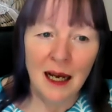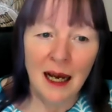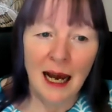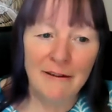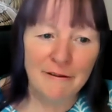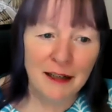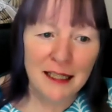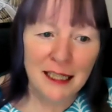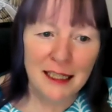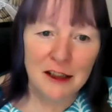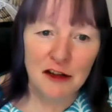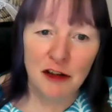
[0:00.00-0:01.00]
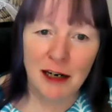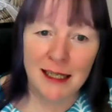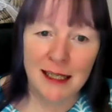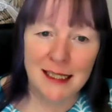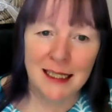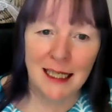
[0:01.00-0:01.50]
I find it
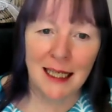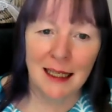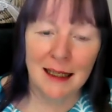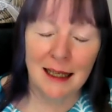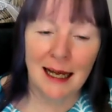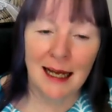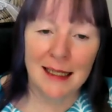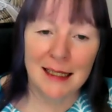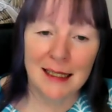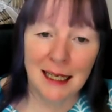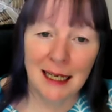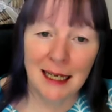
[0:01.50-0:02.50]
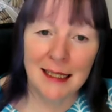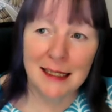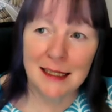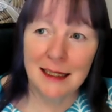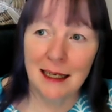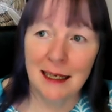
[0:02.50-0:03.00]
interesting that
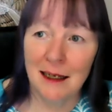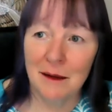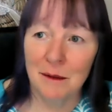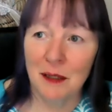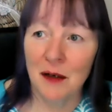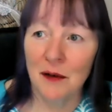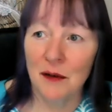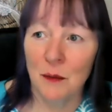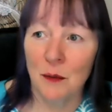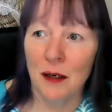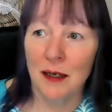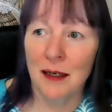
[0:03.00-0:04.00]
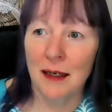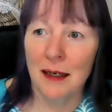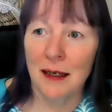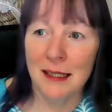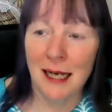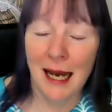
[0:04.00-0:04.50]
it's got the 1
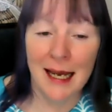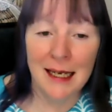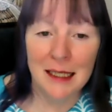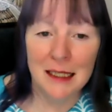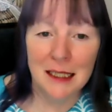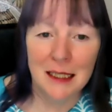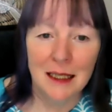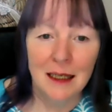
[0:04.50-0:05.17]
and 8,